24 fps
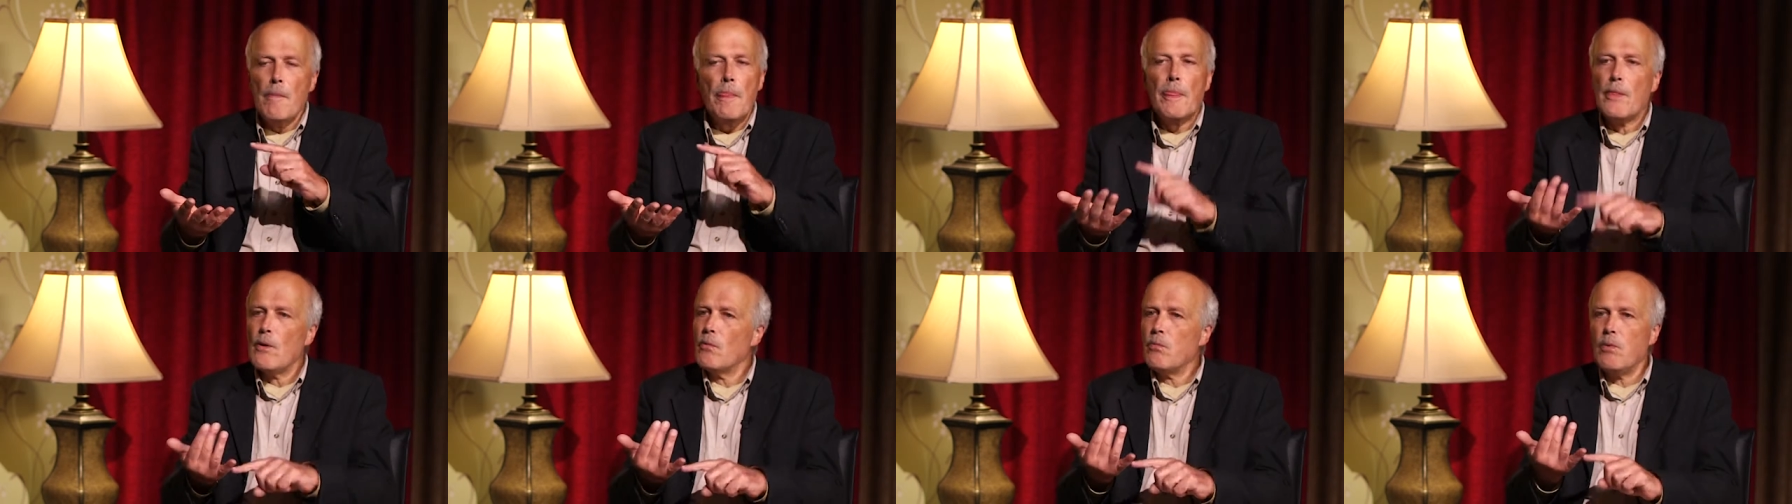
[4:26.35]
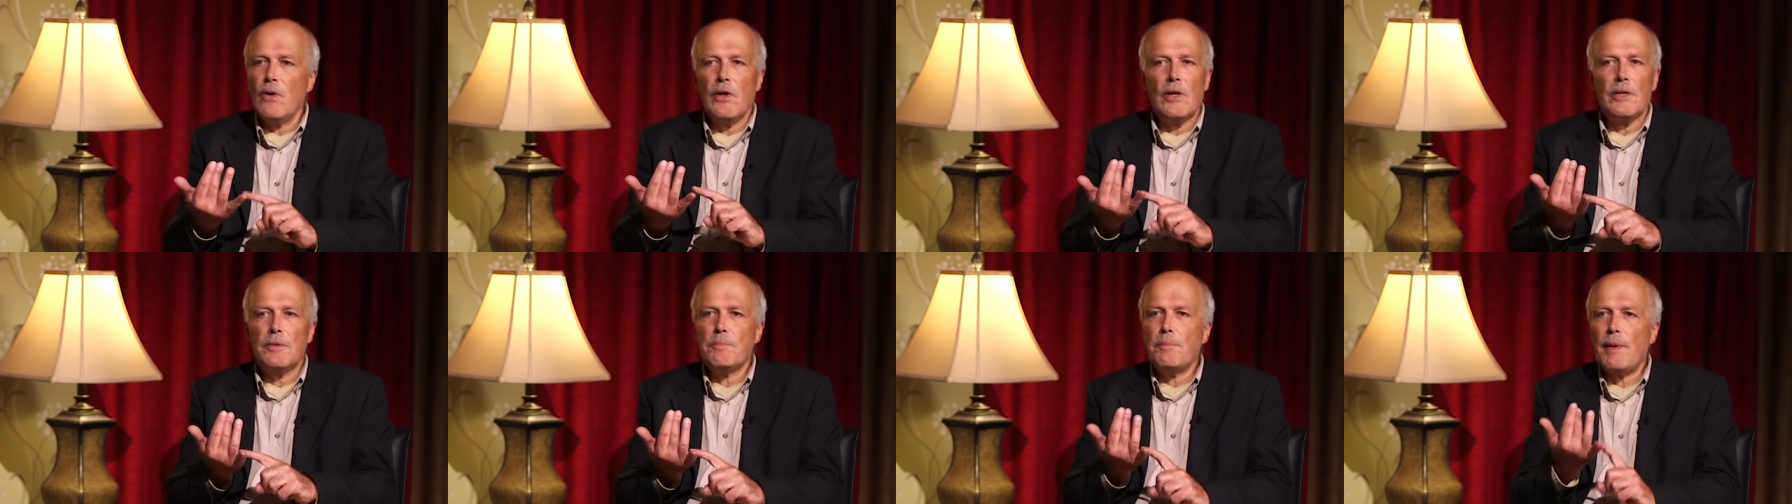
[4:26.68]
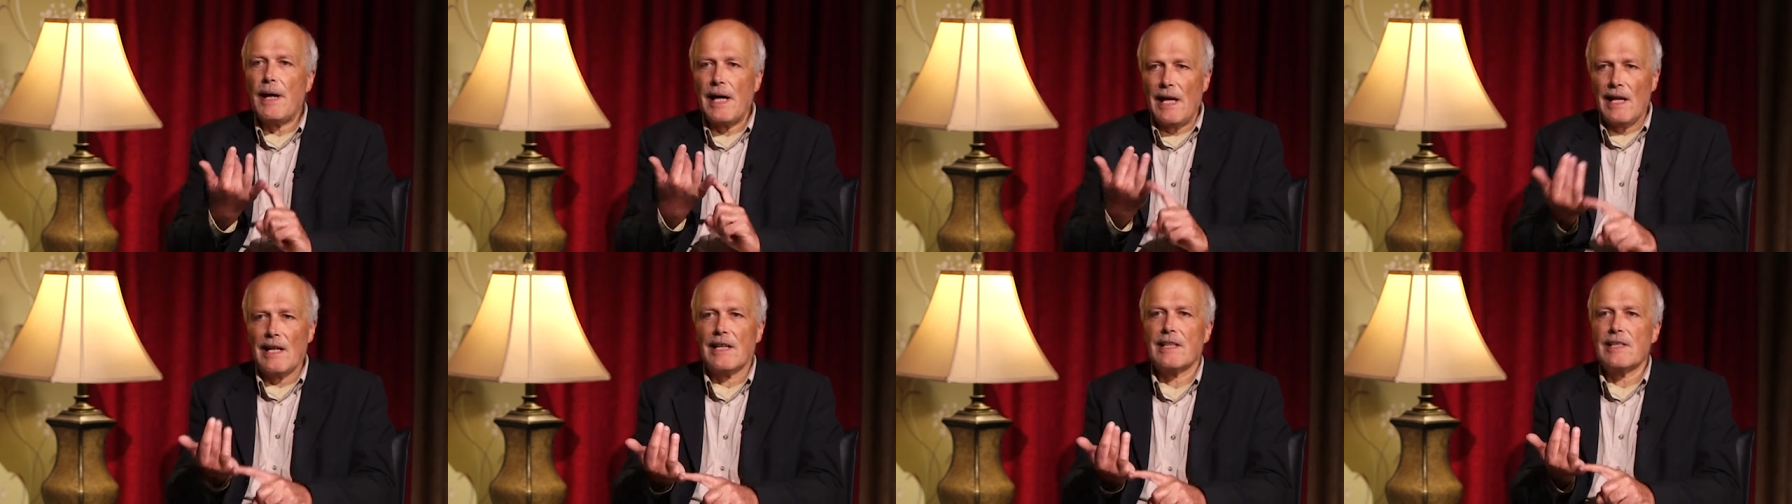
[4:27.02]
the word
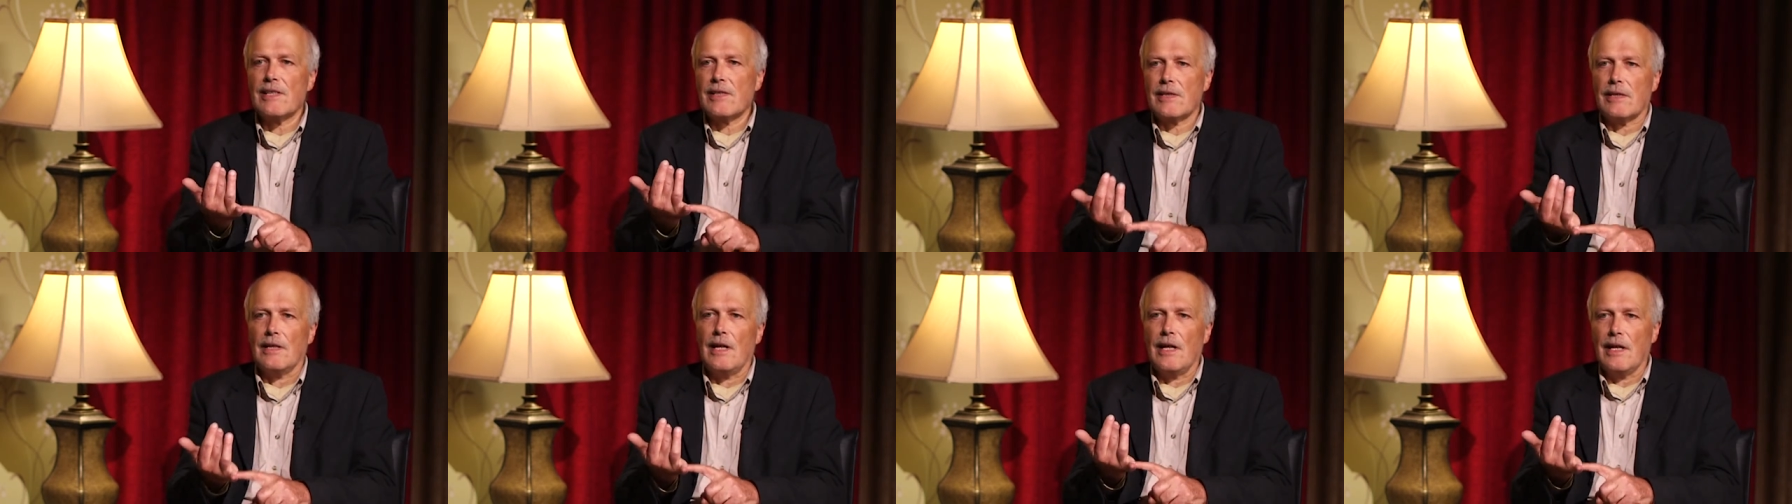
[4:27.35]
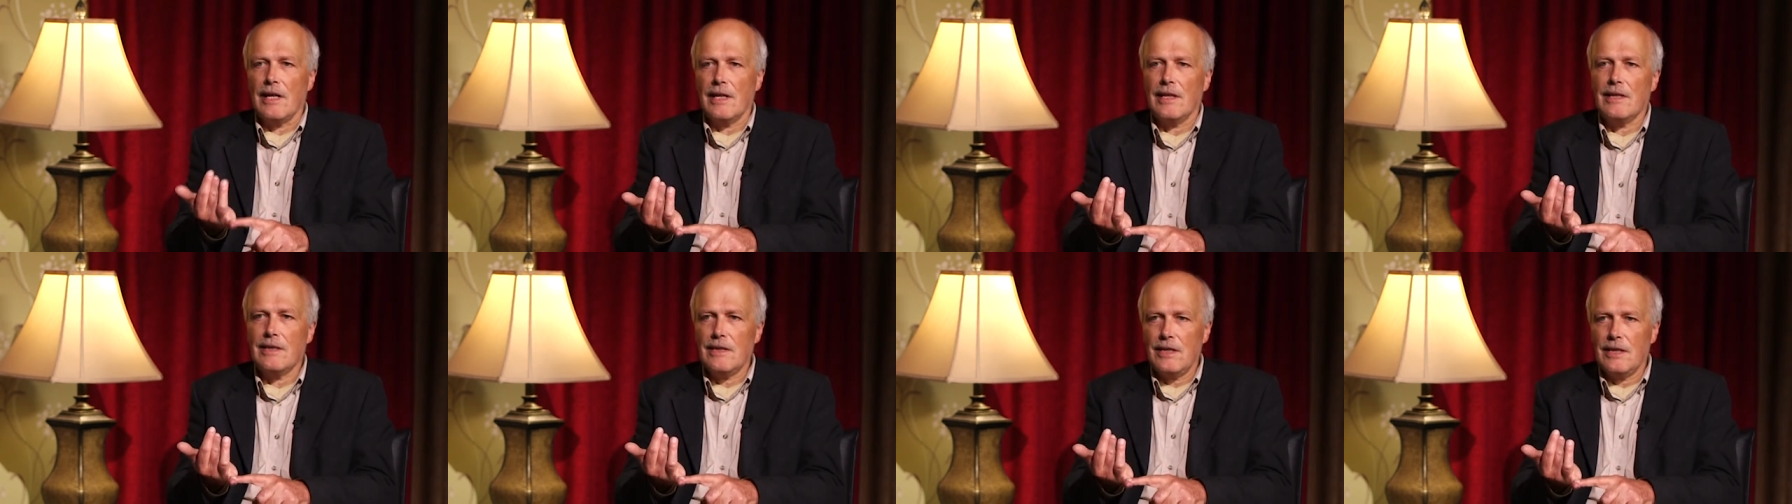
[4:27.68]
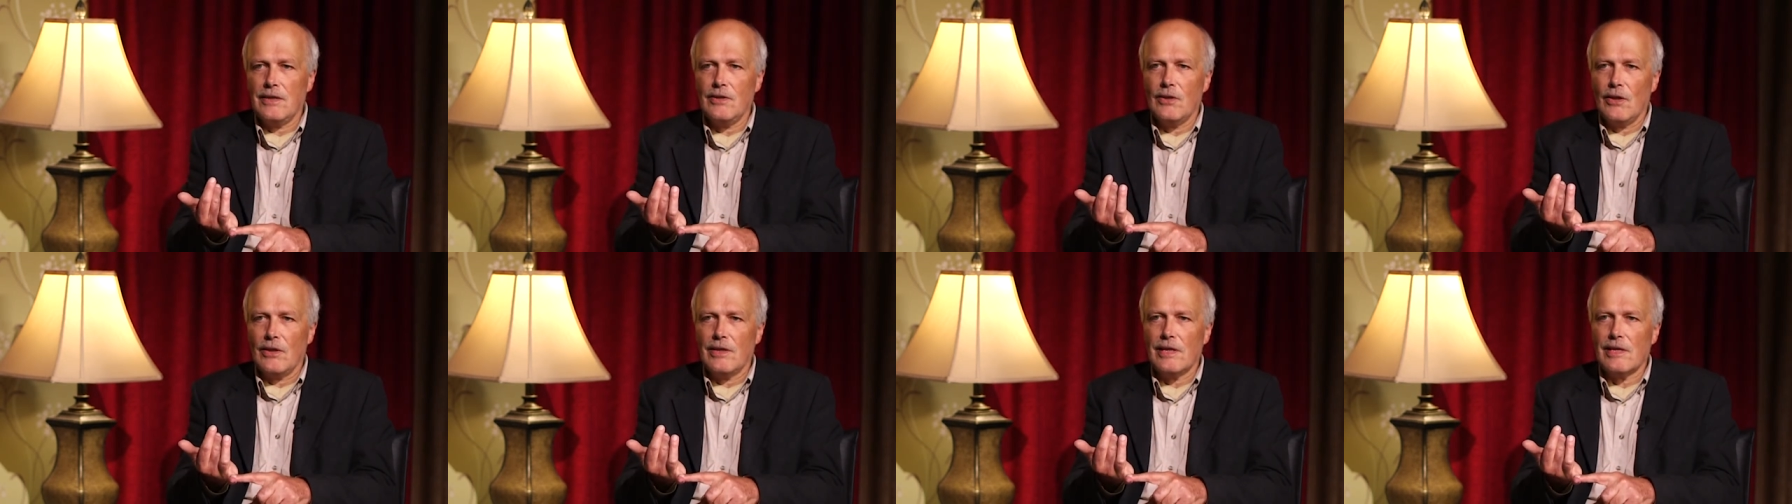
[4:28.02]
Palestine
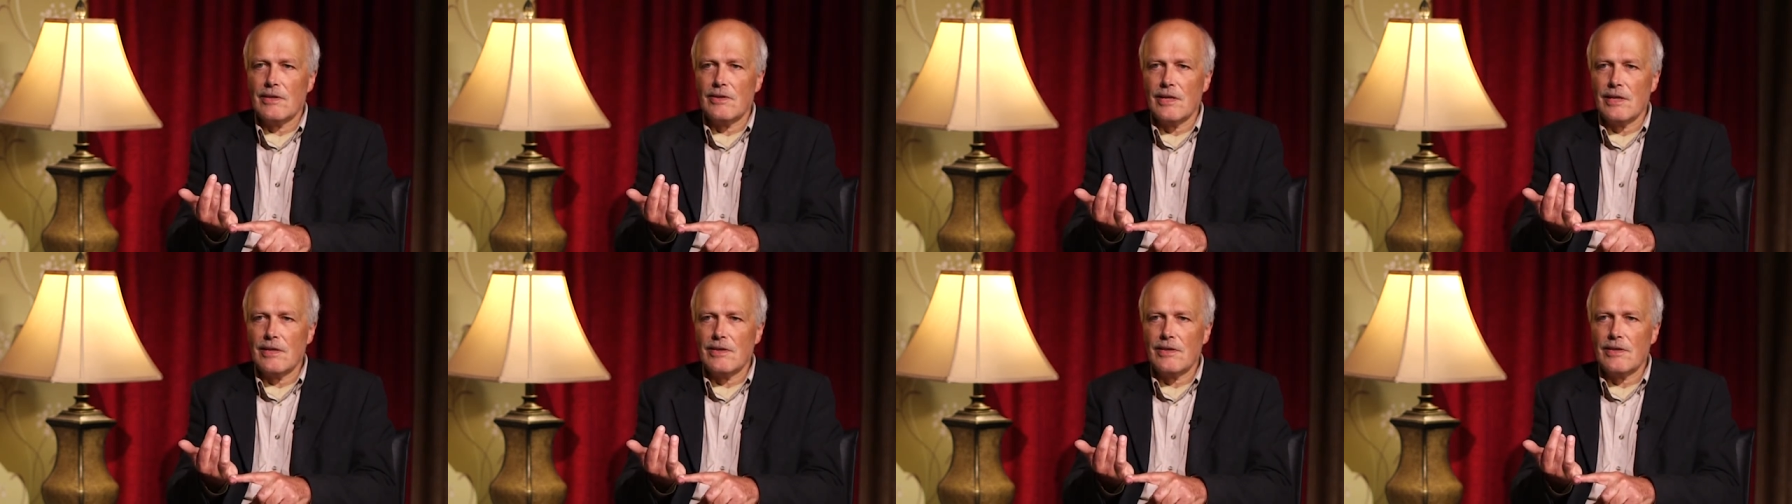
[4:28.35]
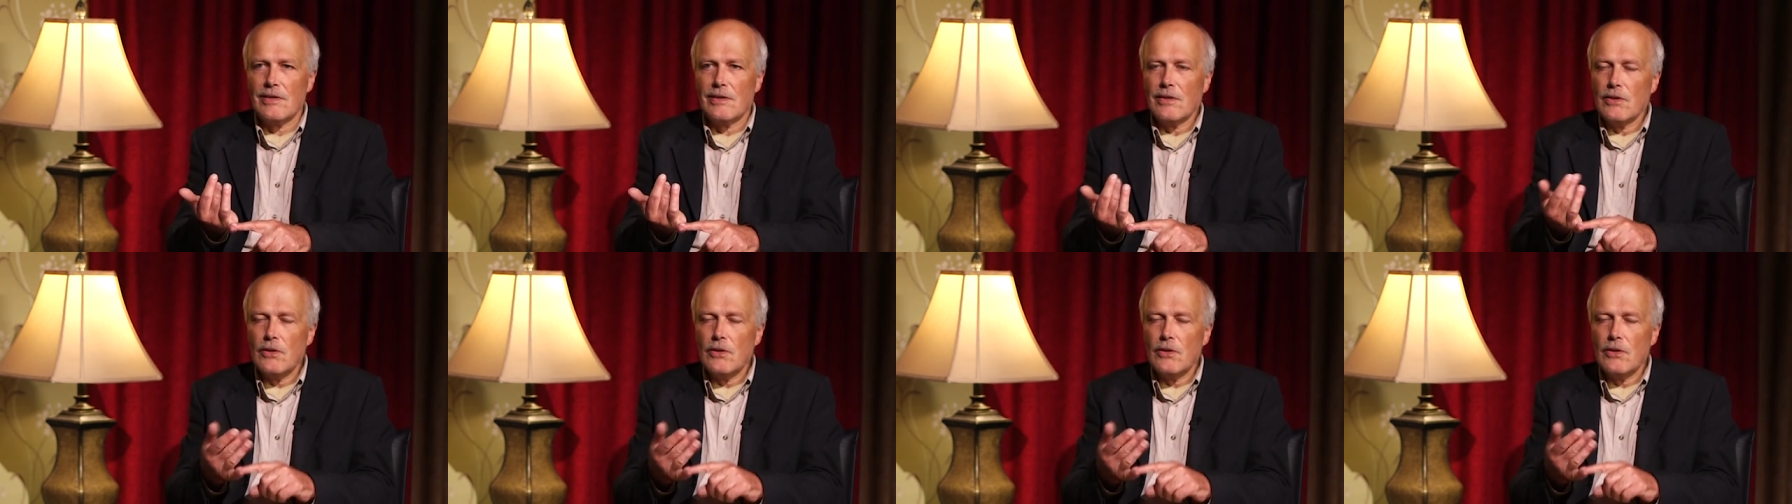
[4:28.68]
did not exist.